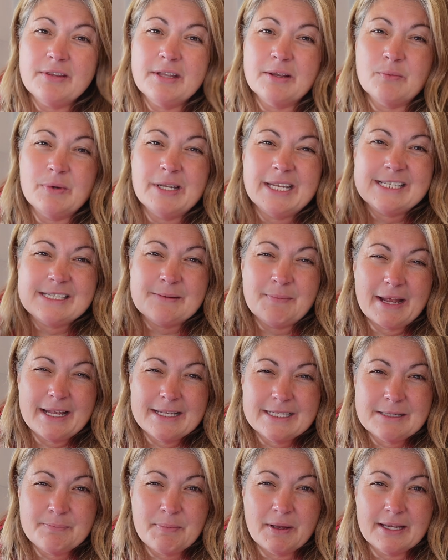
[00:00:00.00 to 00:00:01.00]
think we need some
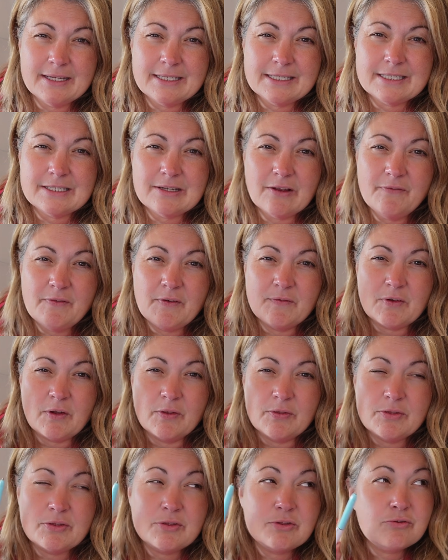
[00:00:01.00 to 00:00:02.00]
antibiotic stuff. I've
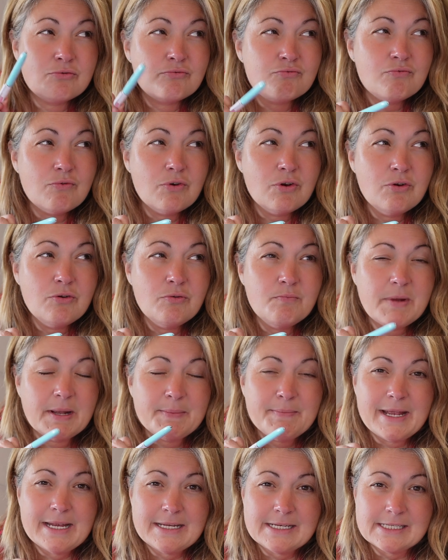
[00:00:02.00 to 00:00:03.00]
gone through my
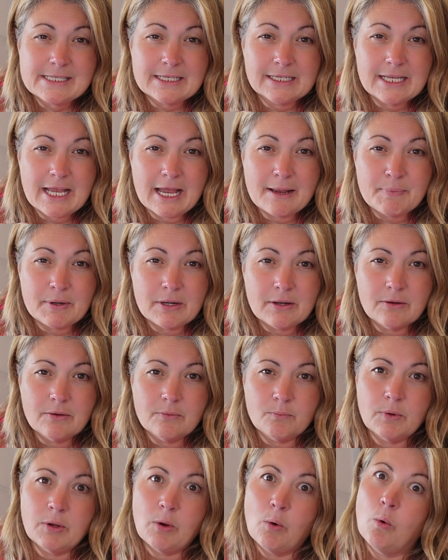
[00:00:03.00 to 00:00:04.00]
medicine
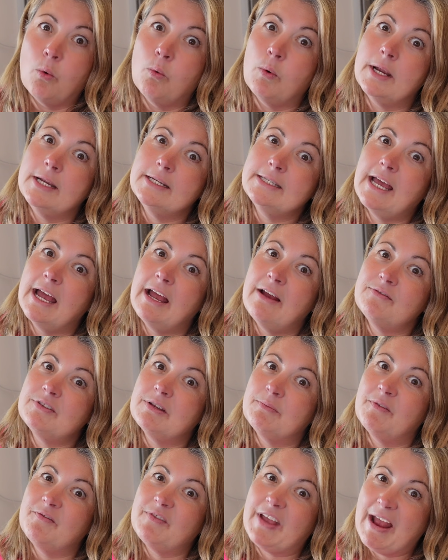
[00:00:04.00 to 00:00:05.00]
cabinet. We always have
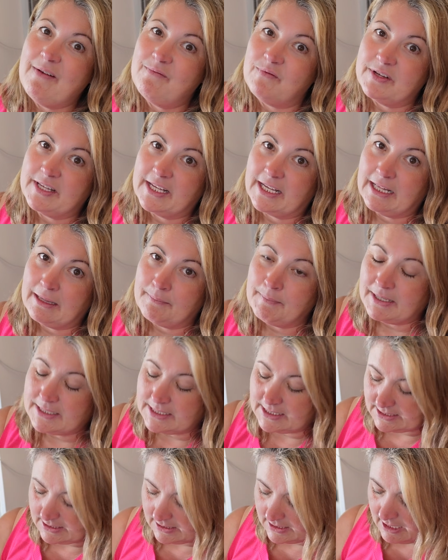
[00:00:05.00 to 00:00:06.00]
some of everything in the
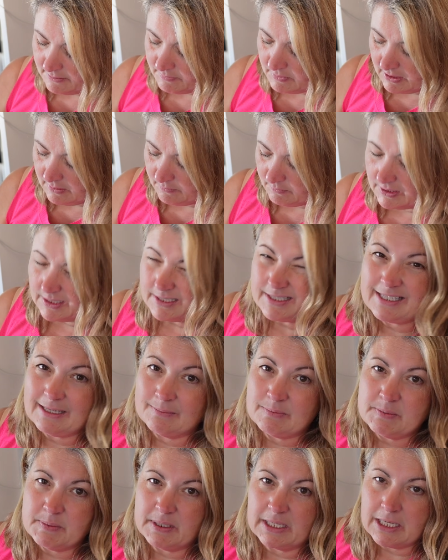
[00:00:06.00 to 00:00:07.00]
medicine cabinet, and we
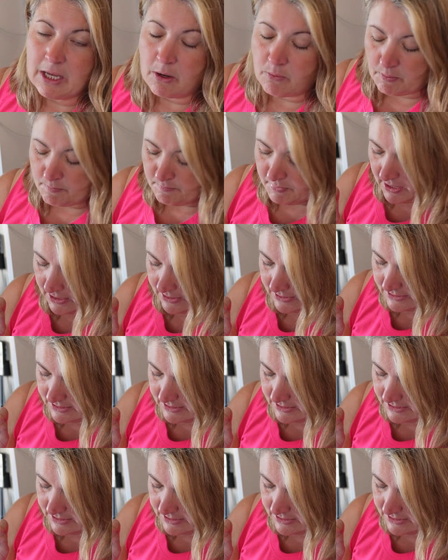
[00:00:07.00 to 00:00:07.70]
seem to be low on bite